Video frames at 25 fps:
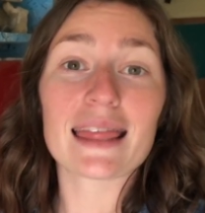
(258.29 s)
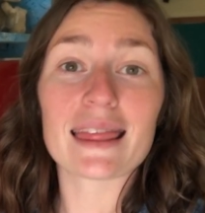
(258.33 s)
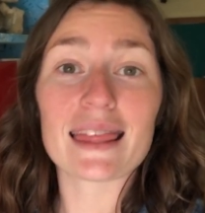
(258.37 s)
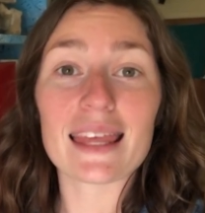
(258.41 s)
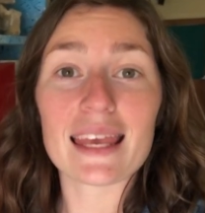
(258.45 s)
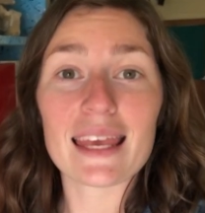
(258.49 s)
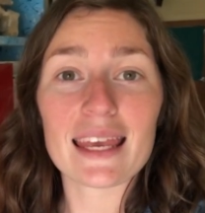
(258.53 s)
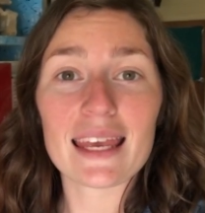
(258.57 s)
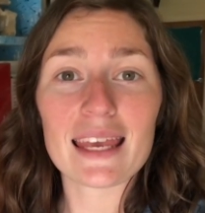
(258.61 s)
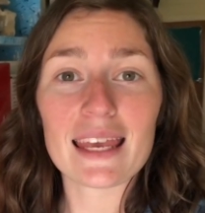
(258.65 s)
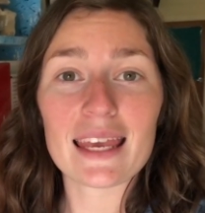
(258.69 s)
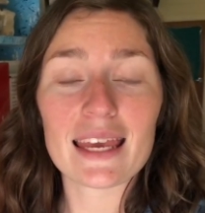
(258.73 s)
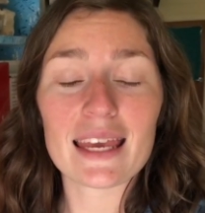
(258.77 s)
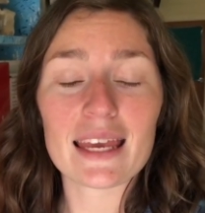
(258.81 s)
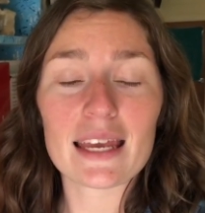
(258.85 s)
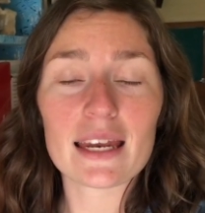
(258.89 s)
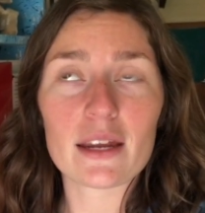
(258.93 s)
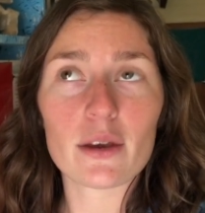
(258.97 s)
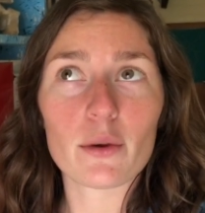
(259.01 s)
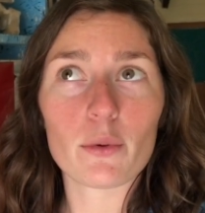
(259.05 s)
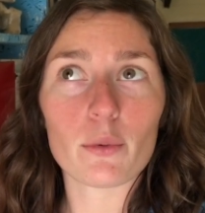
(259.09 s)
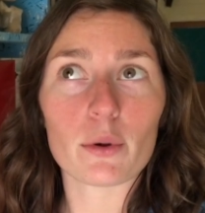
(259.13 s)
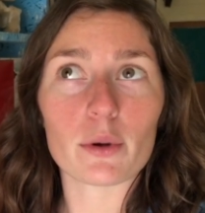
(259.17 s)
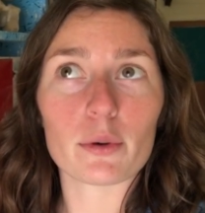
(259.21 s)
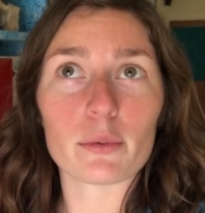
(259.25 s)

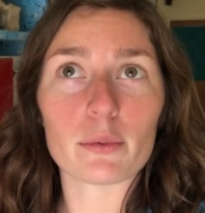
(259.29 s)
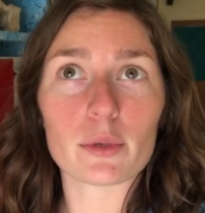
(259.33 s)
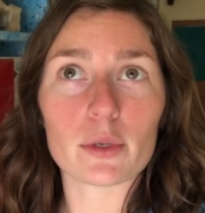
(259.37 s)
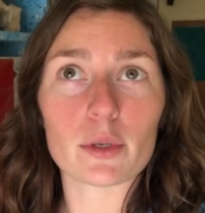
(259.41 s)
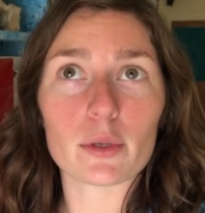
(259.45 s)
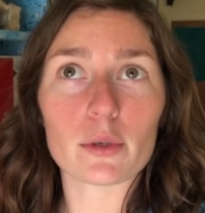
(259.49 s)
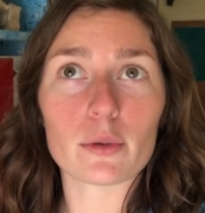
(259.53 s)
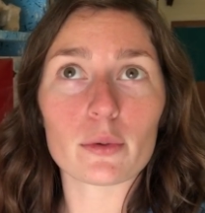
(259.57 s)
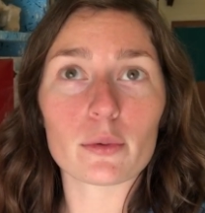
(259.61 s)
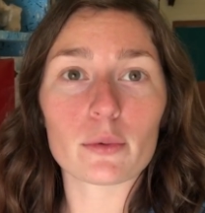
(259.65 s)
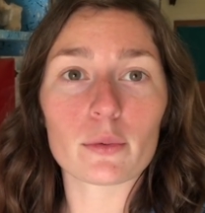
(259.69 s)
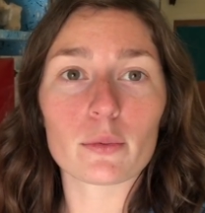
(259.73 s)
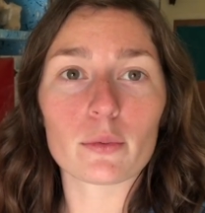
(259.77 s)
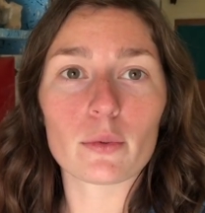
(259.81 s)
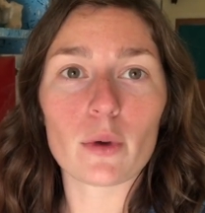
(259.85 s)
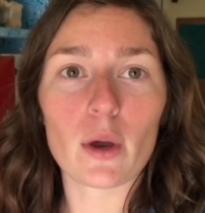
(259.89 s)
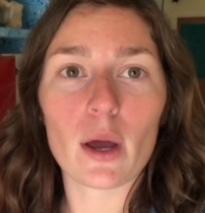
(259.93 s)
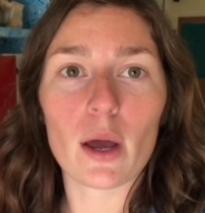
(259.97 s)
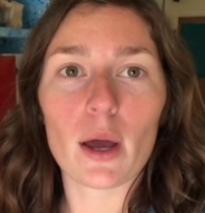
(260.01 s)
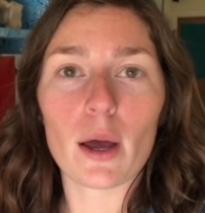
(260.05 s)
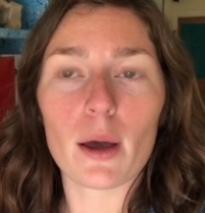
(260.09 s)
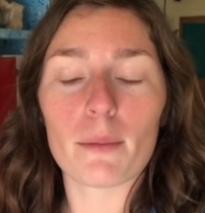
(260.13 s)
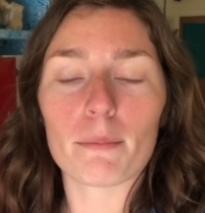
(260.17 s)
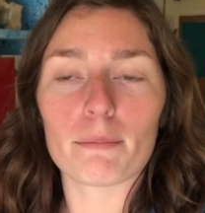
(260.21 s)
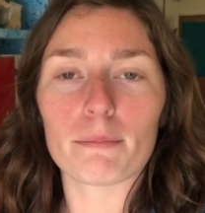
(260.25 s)
Then what do we do?
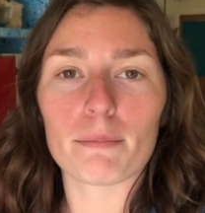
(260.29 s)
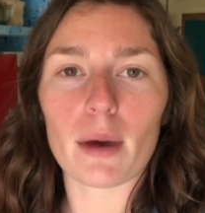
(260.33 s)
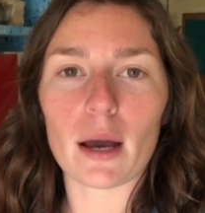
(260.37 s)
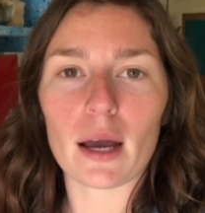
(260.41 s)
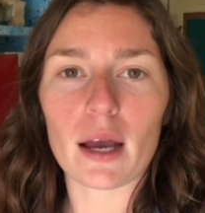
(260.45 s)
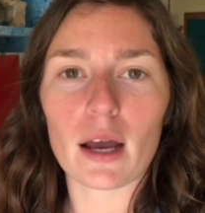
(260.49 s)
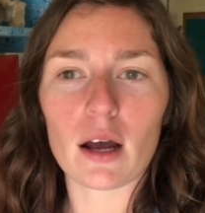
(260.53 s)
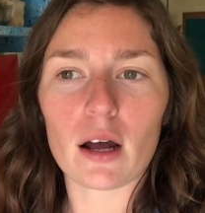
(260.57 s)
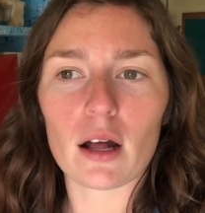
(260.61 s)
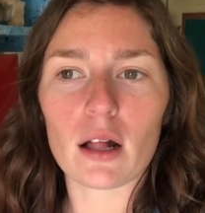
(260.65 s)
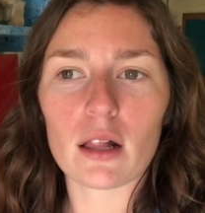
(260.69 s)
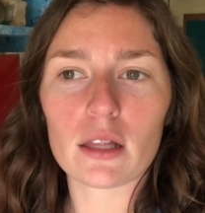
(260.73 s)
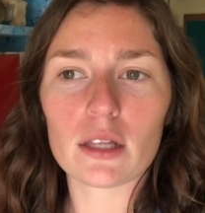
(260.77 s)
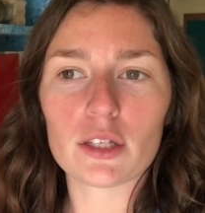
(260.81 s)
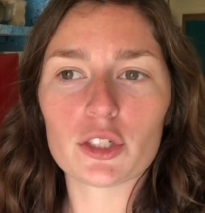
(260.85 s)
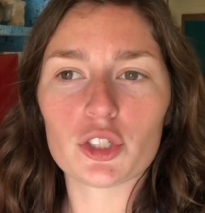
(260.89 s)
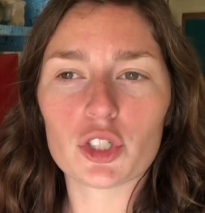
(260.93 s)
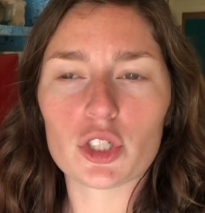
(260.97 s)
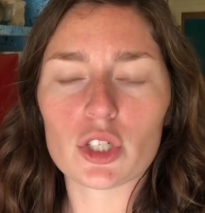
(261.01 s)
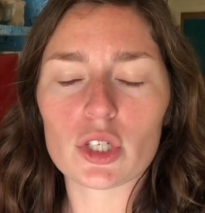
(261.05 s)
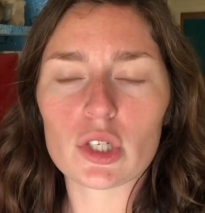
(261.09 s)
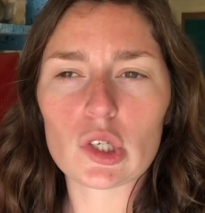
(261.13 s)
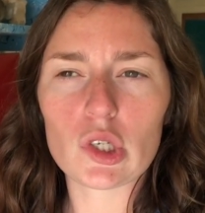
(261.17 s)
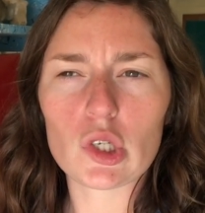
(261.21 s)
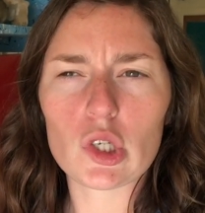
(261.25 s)

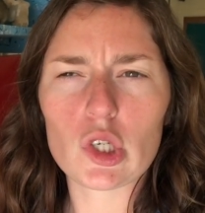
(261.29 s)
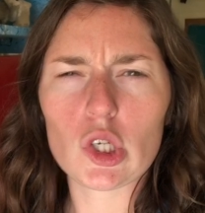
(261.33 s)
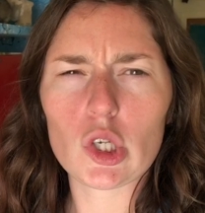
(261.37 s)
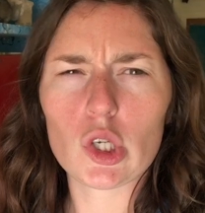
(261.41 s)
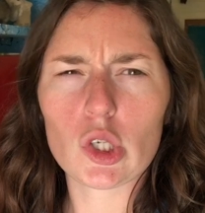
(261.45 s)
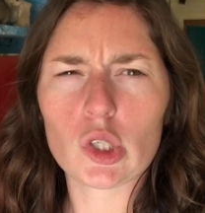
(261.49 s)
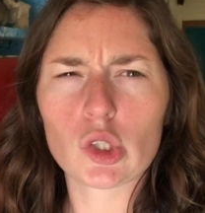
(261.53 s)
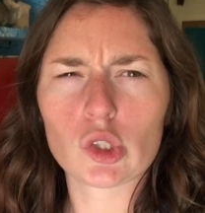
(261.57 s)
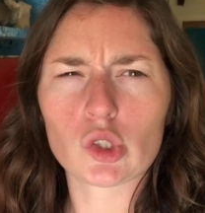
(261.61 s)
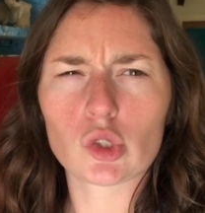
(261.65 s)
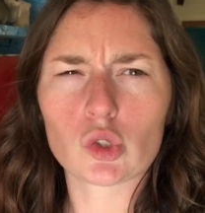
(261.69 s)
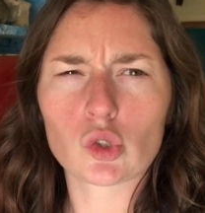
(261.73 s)
Biology.